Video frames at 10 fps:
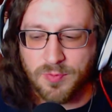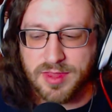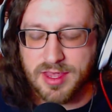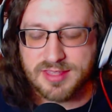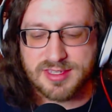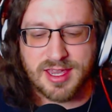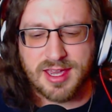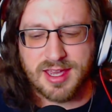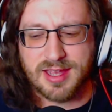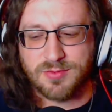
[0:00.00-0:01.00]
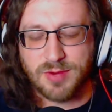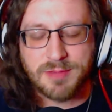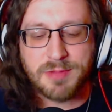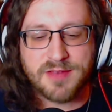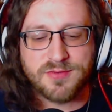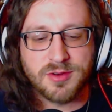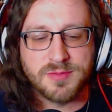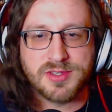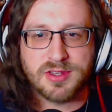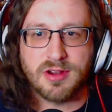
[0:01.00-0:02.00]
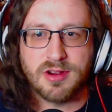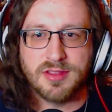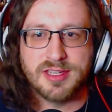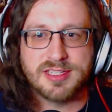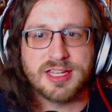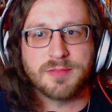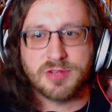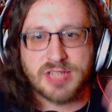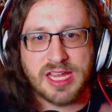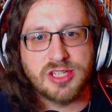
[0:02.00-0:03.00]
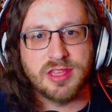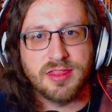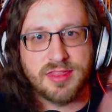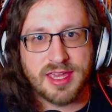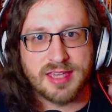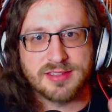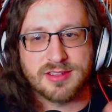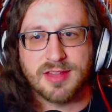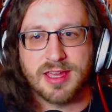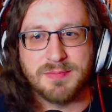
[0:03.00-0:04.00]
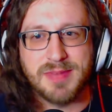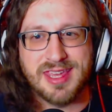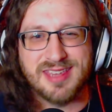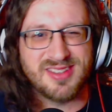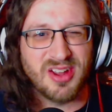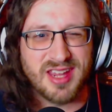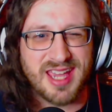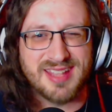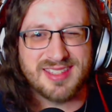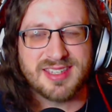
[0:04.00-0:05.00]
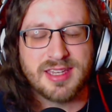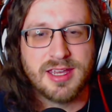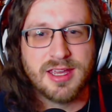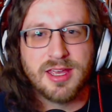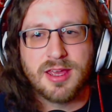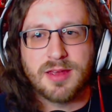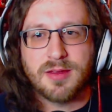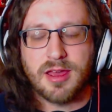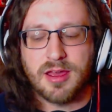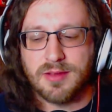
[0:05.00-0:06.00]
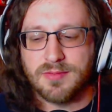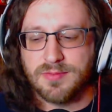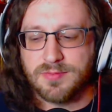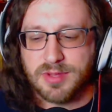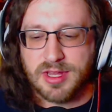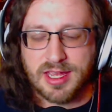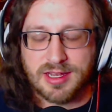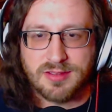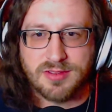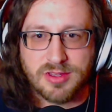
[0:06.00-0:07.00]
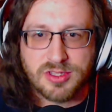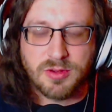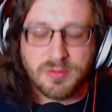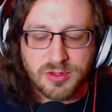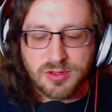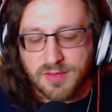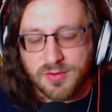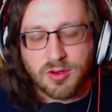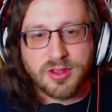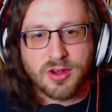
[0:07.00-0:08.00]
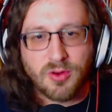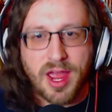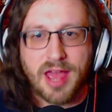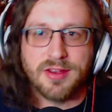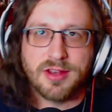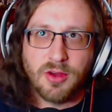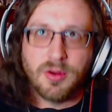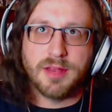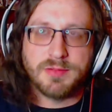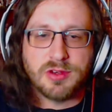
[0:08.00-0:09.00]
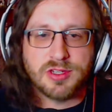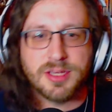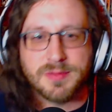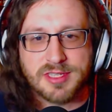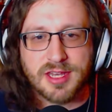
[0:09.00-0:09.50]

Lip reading: It's ring platforms are the teleportation things. They're like mini Stargates. But like this, if you're on the ground and going up to the ship, instead of